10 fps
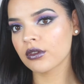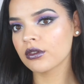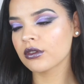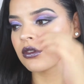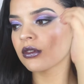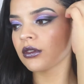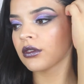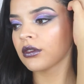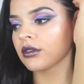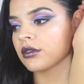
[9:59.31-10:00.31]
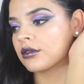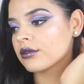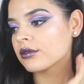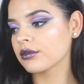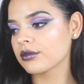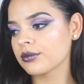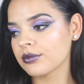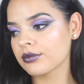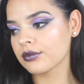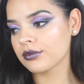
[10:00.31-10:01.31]

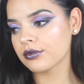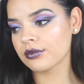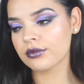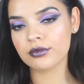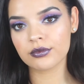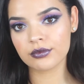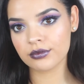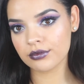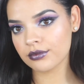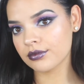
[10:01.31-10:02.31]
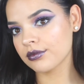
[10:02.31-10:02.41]
Nothing is said.